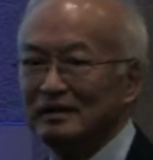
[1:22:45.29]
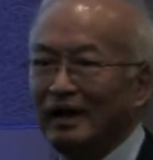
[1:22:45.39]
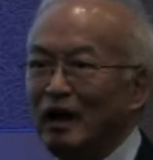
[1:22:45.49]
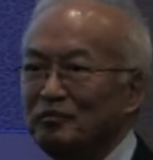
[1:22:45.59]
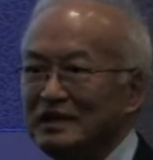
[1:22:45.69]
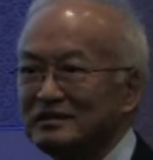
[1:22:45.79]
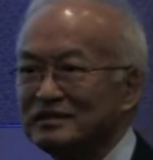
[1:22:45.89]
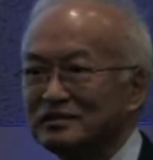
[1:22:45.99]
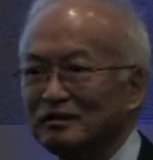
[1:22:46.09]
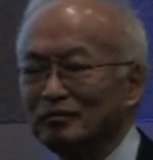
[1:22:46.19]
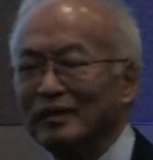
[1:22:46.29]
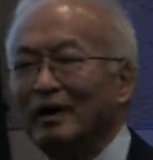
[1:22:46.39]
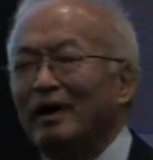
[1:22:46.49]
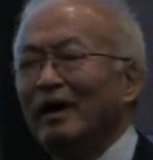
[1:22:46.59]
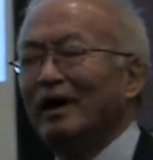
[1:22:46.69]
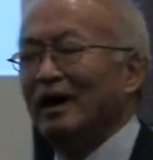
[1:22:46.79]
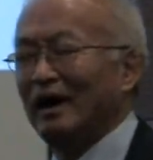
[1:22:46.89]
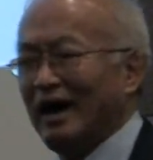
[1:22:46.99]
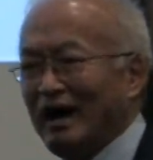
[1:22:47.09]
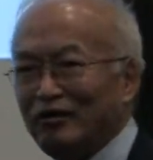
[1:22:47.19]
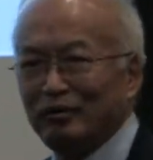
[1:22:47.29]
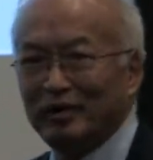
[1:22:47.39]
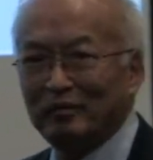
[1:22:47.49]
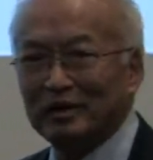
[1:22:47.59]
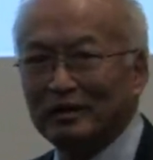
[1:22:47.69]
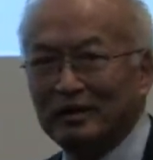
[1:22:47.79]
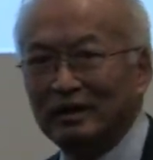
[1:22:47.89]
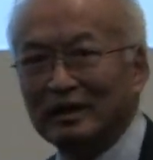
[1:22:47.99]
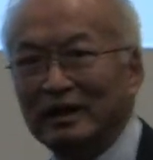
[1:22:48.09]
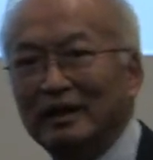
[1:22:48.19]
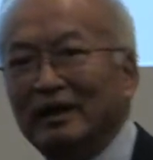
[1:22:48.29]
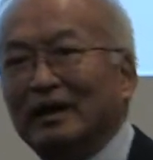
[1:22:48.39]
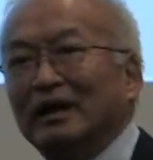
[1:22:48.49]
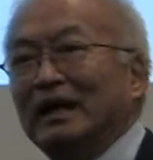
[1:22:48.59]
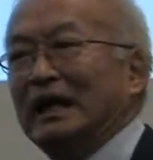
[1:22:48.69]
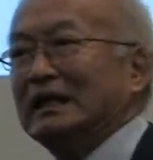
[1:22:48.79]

MBE system. I remember clearly, in the